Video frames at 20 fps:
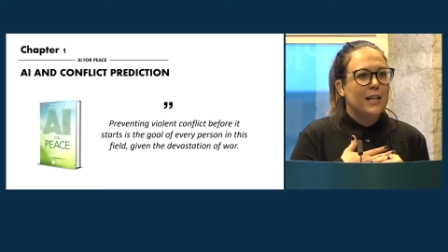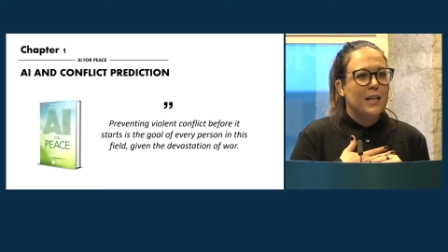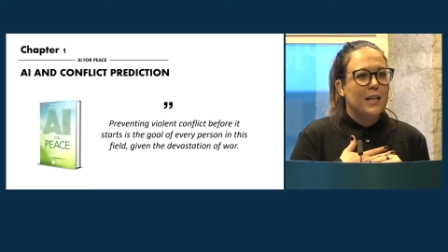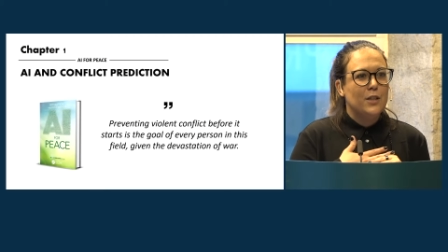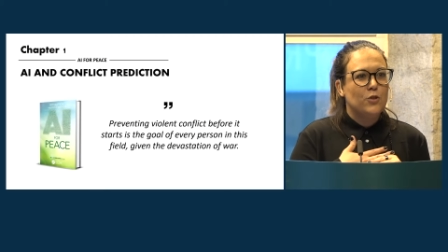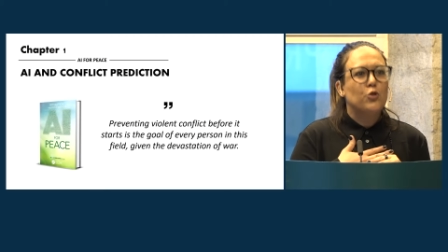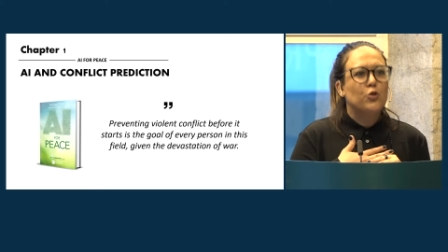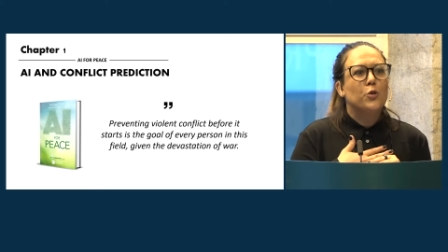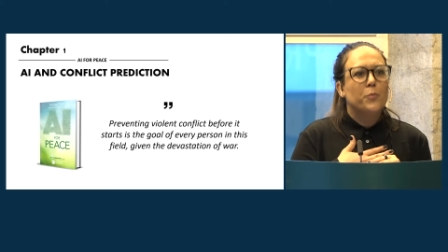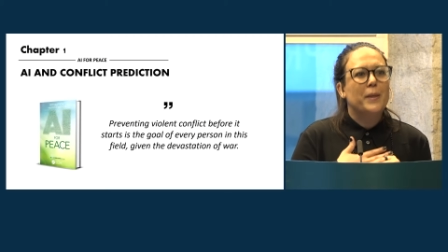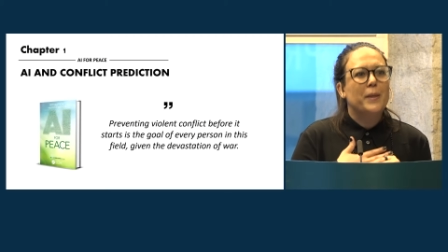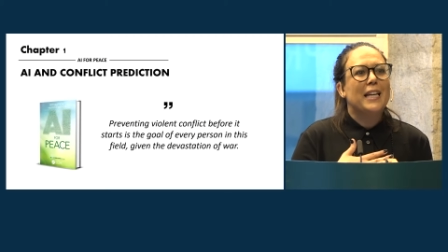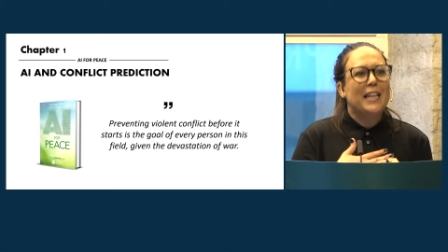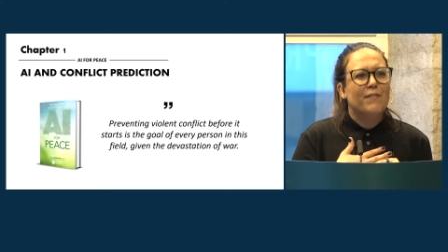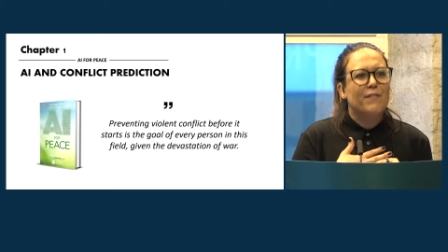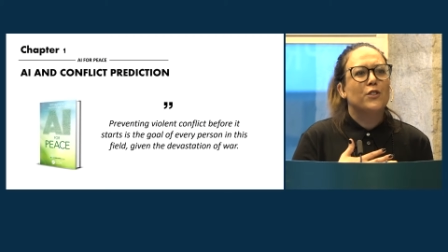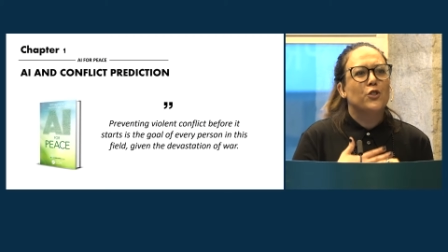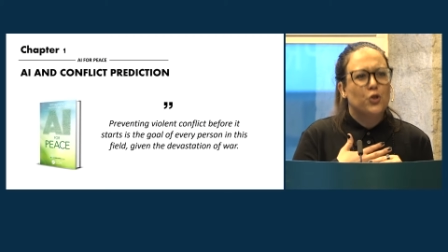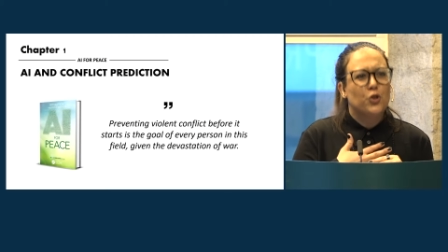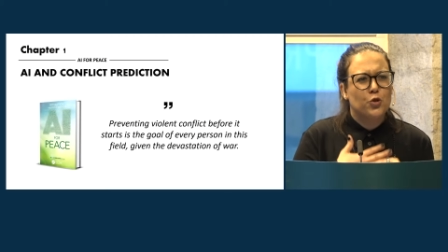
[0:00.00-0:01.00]
it should be
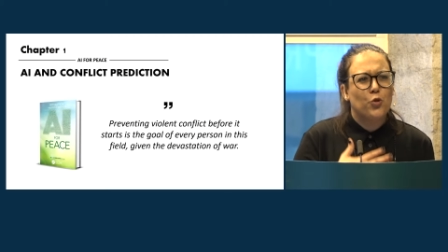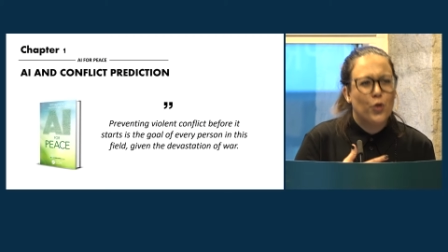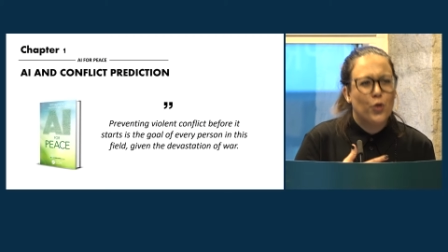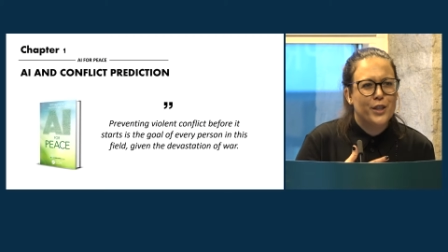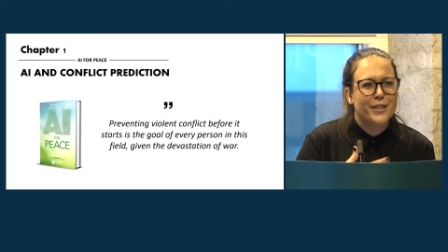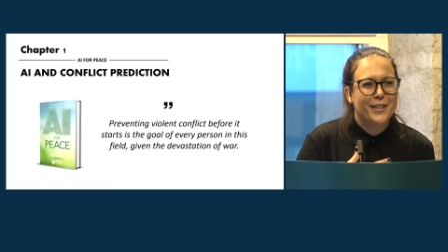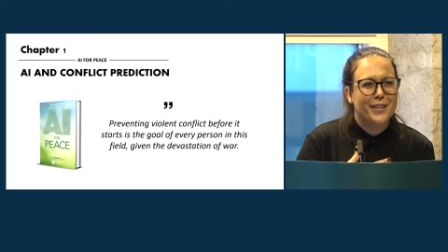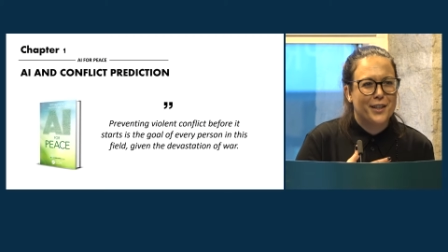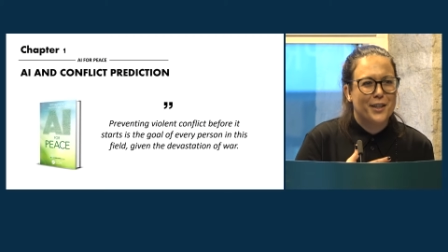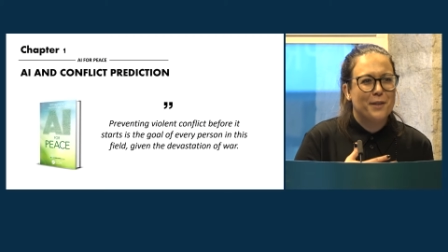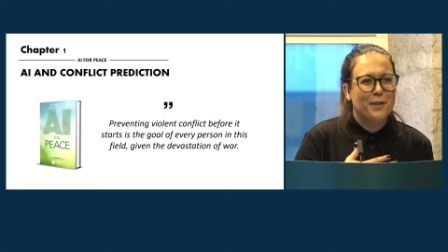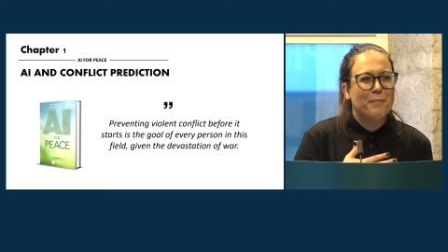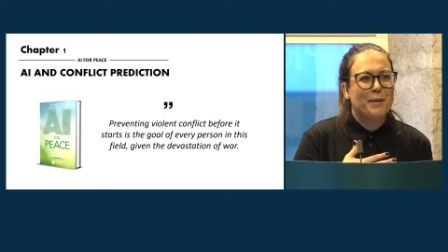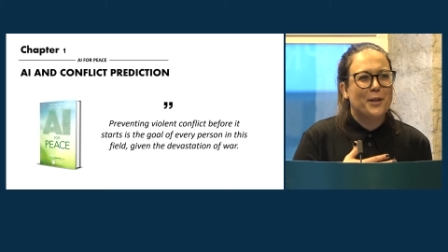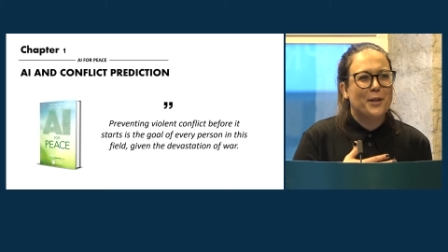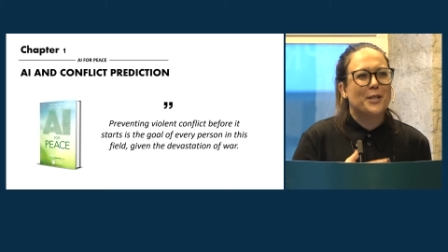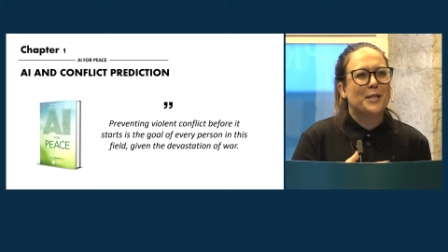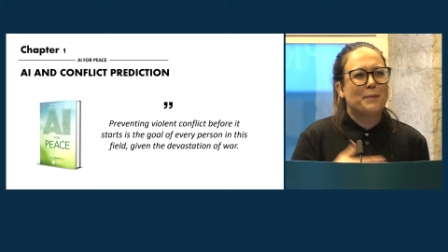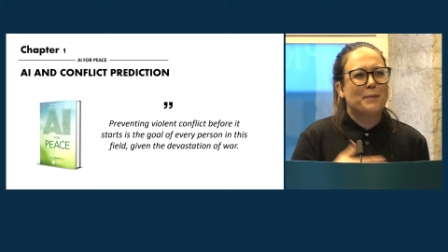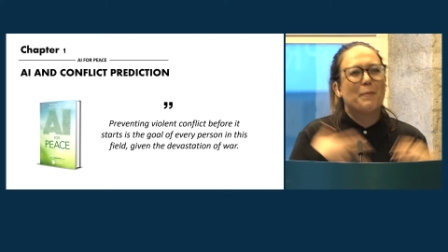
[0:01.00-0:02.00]
even shorter
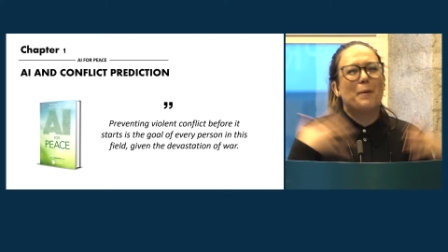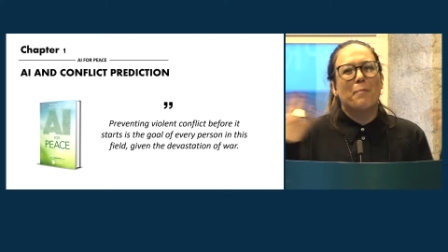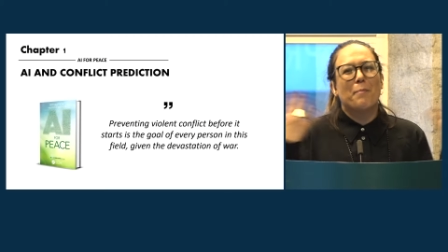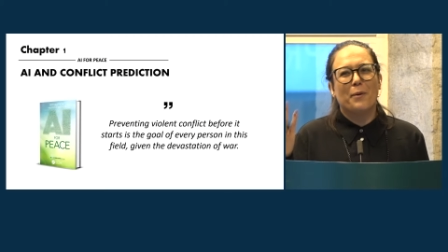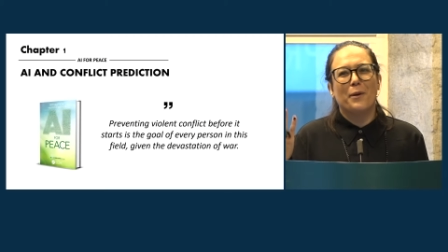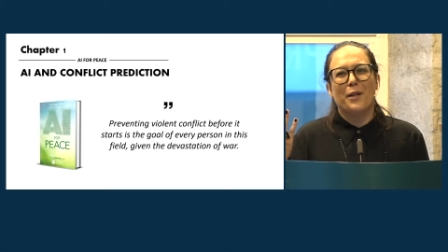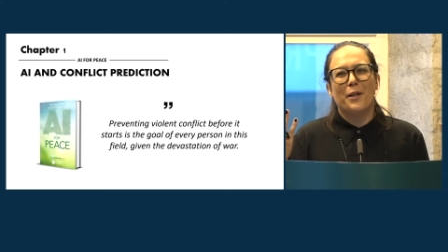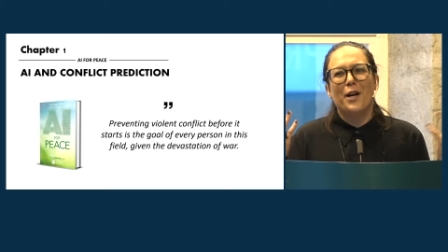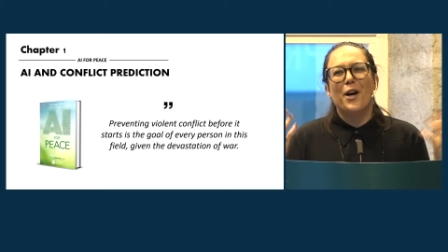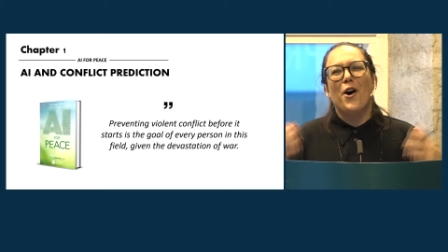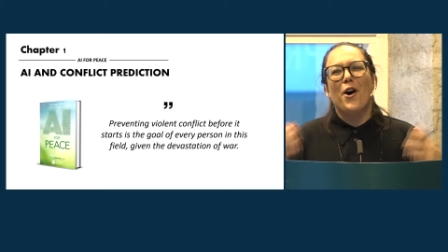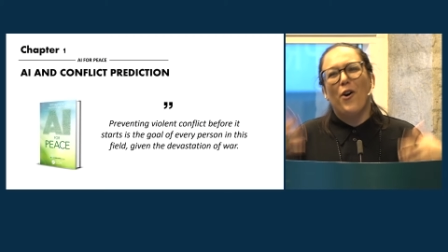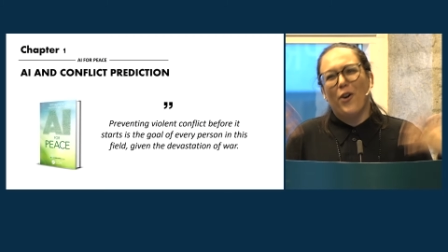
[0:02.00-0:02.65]
because people